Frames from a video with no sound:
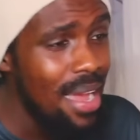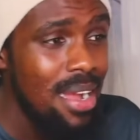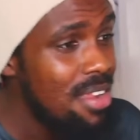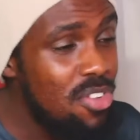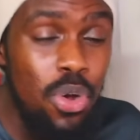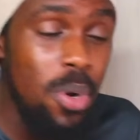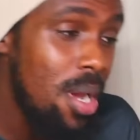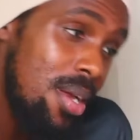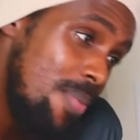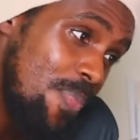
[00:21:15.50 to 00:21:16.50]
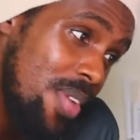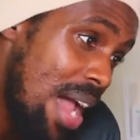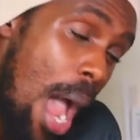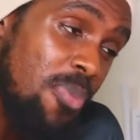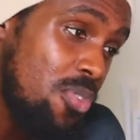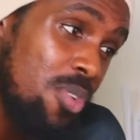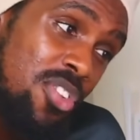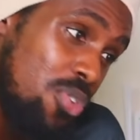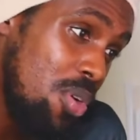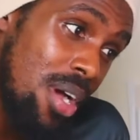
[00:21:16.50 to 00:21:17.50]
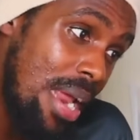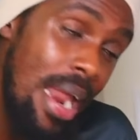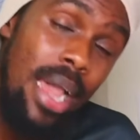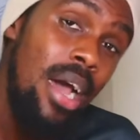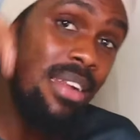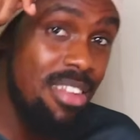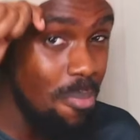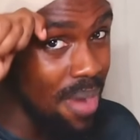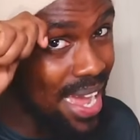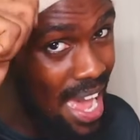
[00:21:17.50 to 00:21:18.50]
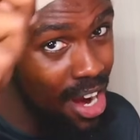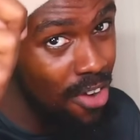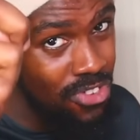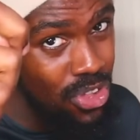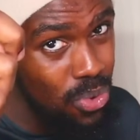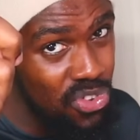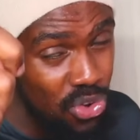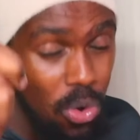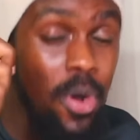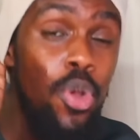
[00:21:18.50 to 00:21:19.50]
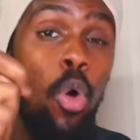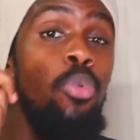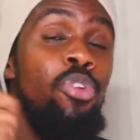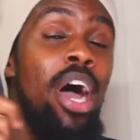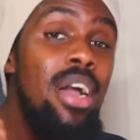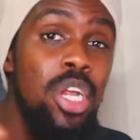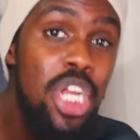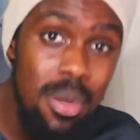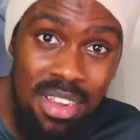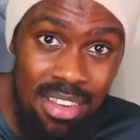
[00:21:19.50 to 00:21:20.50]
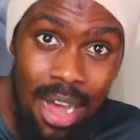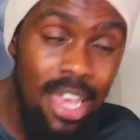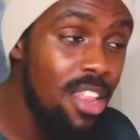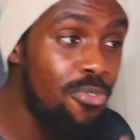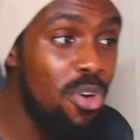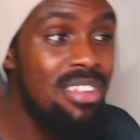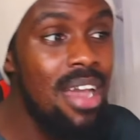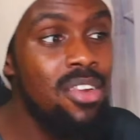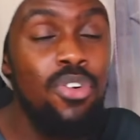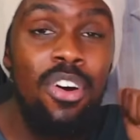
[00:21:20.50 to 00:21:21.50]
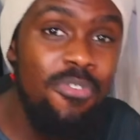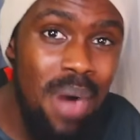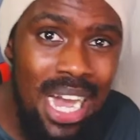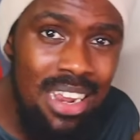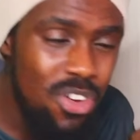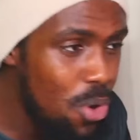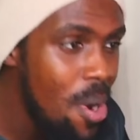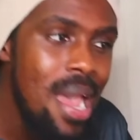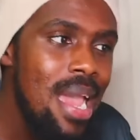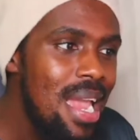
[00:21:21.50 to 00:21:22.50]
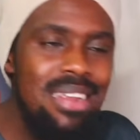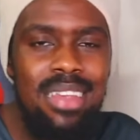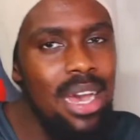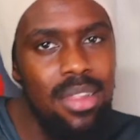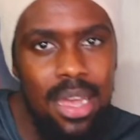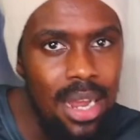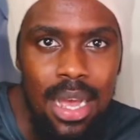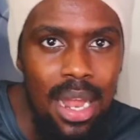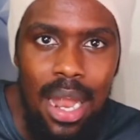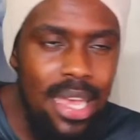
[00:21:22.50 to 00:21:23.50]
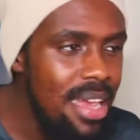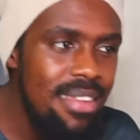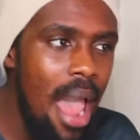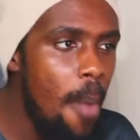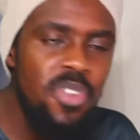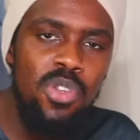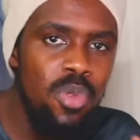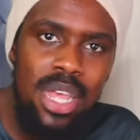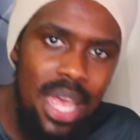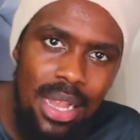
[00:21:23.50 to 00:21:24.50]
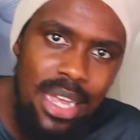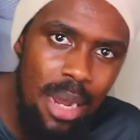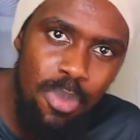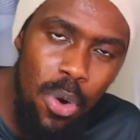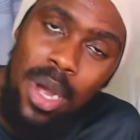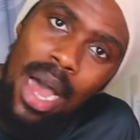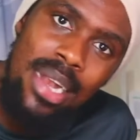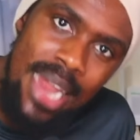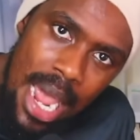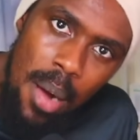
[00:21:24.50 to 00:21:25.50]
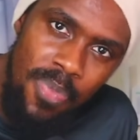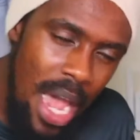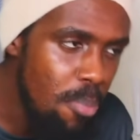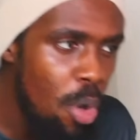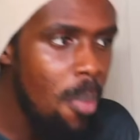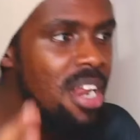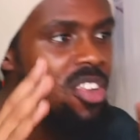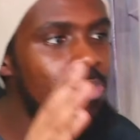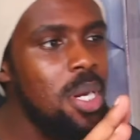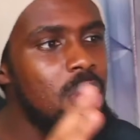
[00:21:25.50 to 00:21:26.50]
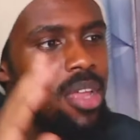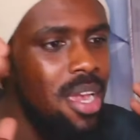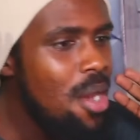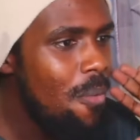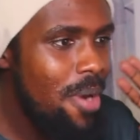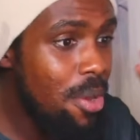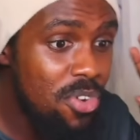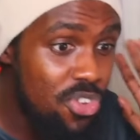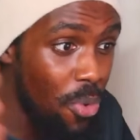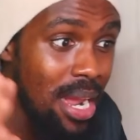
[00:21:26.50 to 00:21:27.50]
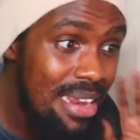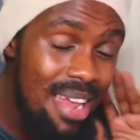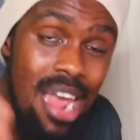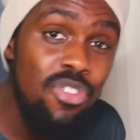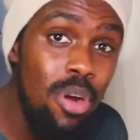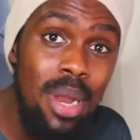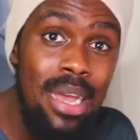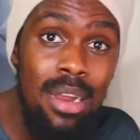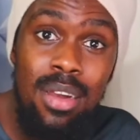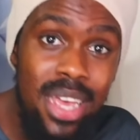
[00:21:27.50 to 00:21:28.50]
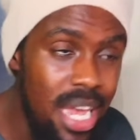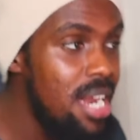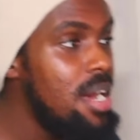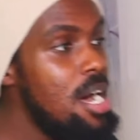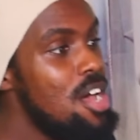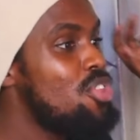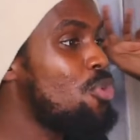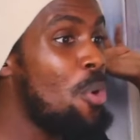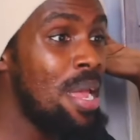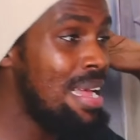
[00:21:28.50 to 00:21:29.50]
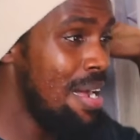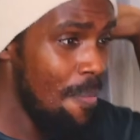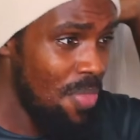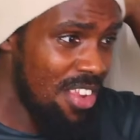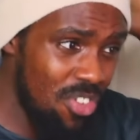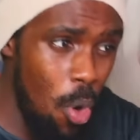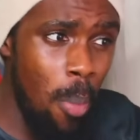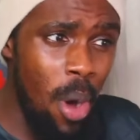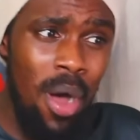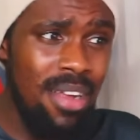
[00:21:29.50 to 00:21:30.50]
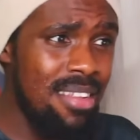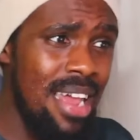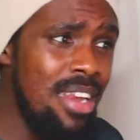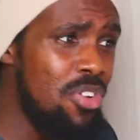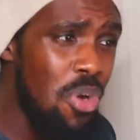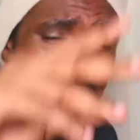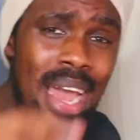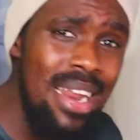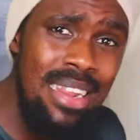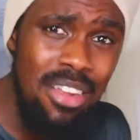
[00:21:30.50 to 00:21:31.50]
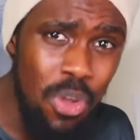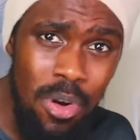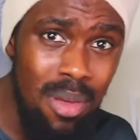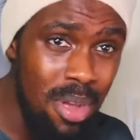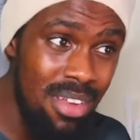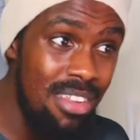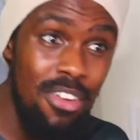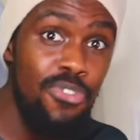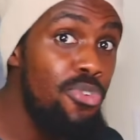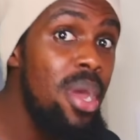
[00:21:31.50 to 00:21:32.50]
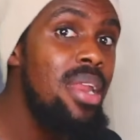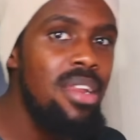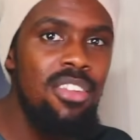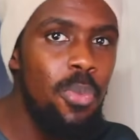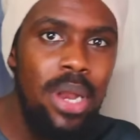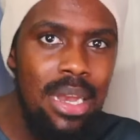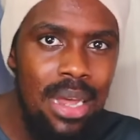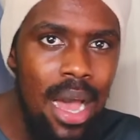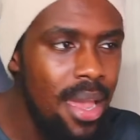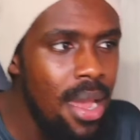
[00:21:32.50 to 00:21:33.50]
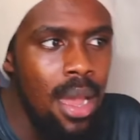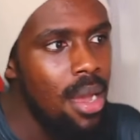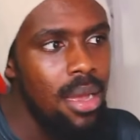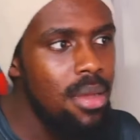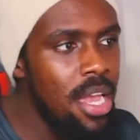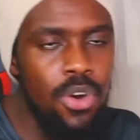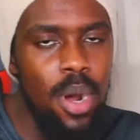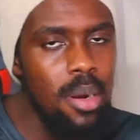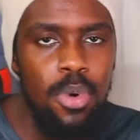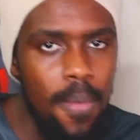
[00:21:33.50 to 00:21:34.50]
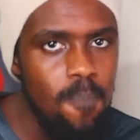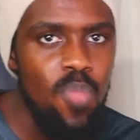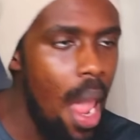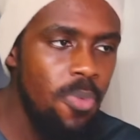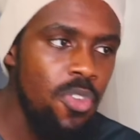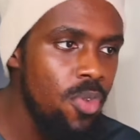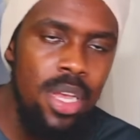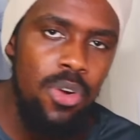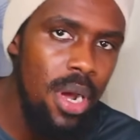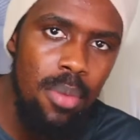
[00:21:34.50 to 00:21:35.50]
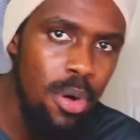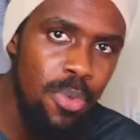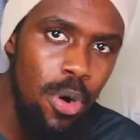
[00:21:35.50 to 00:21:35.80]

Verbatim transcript: it's too good. Absolutely too good. And I gotta tip my hat off to you, sir. Nobunaga Shimazaki, the voice actor of Mahito, he's killed it. Like, he's absolutely killing it, bro. God damn, that moment, especially where he was throwing a tantrum like a little kid, throwing snowballs and dirt at Itadori because he's afraid, he doesn't want to die. Incredible. Absolutely incredible, bro.